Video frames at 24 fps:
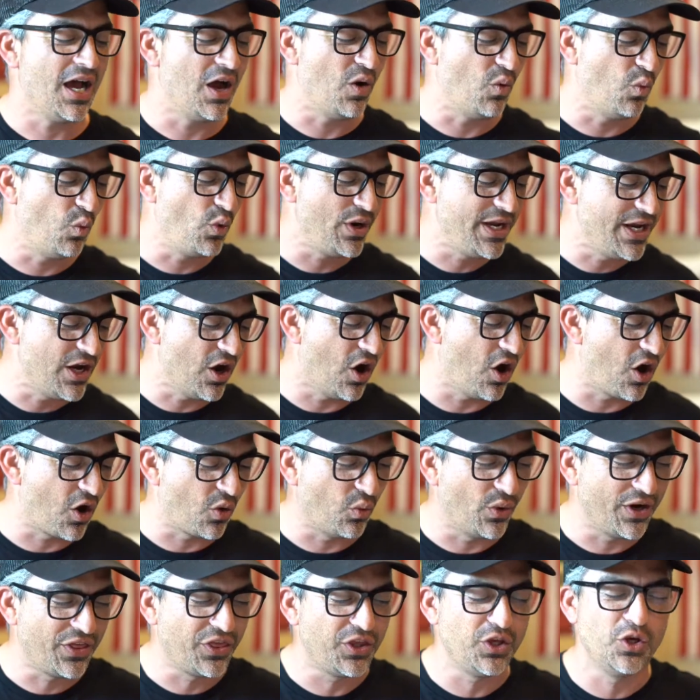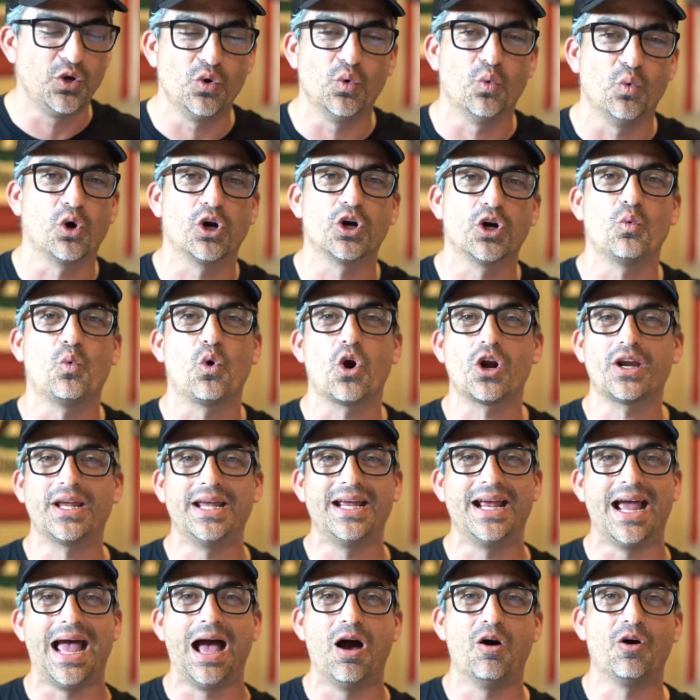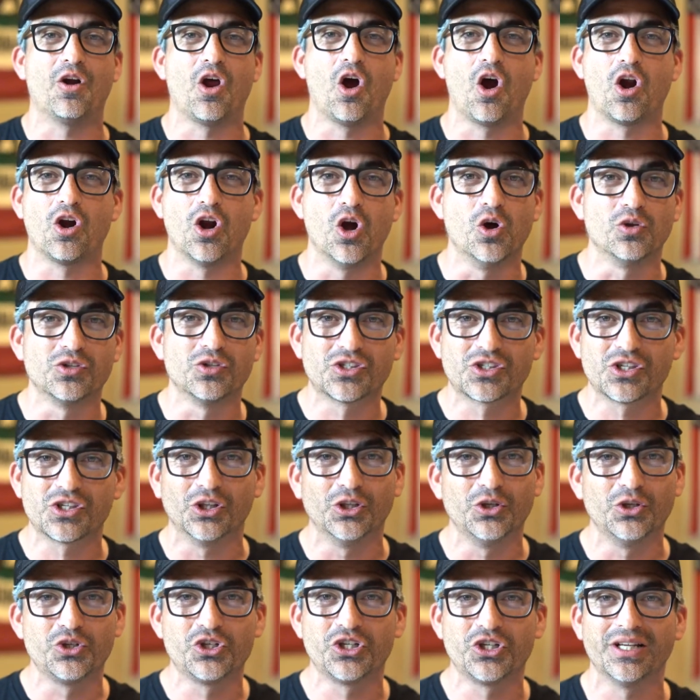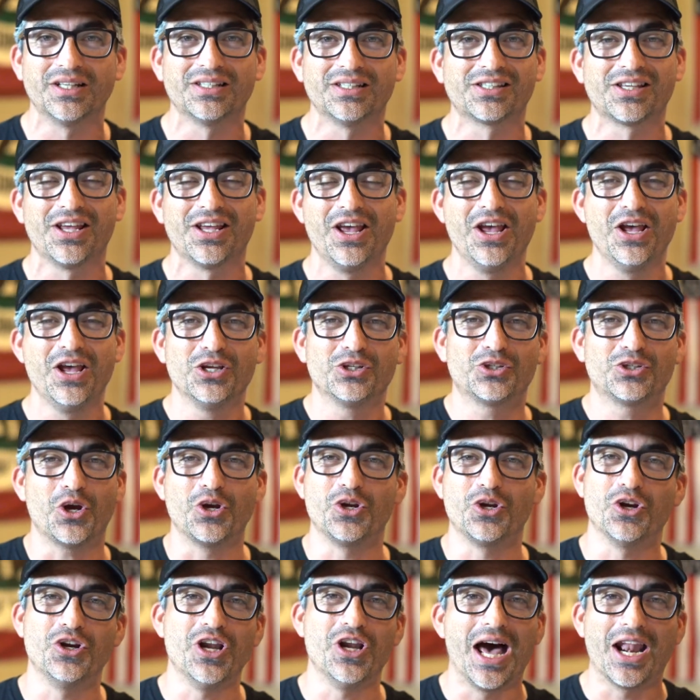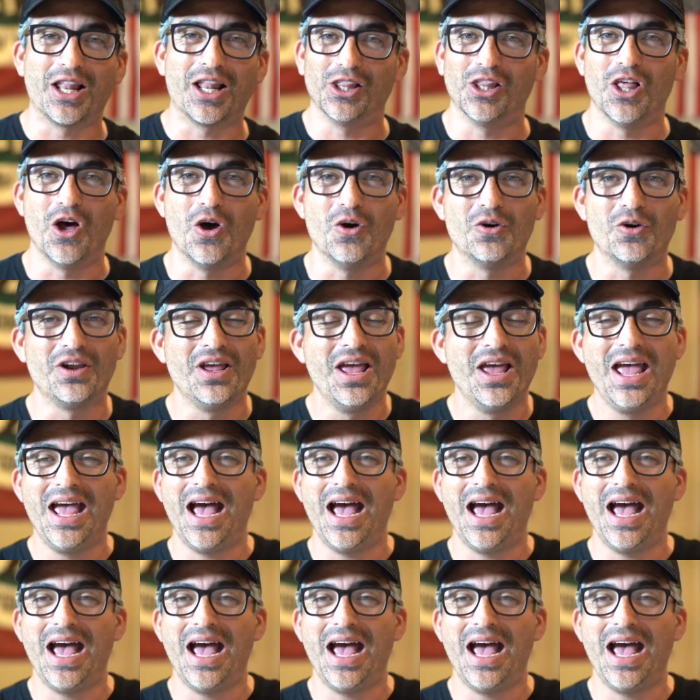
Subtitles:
We are with you. We're working out our own solutions, so you're not alone.